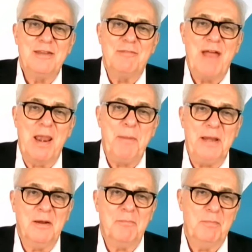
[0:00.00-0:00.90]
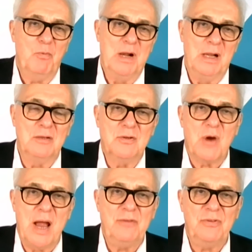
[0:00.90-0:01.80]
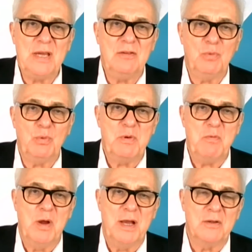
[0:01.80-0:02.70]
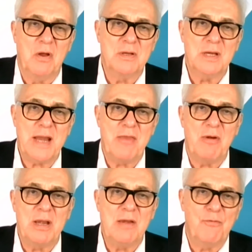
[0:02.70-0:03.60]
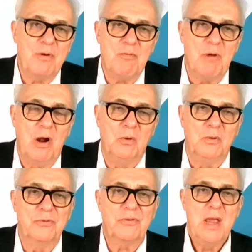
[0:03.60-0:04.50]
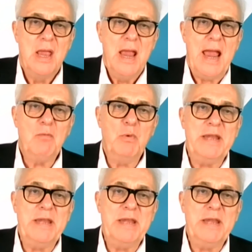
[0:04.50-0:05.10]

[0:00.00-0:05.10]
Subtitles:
developing world crises, which we've worked on together in different roles. And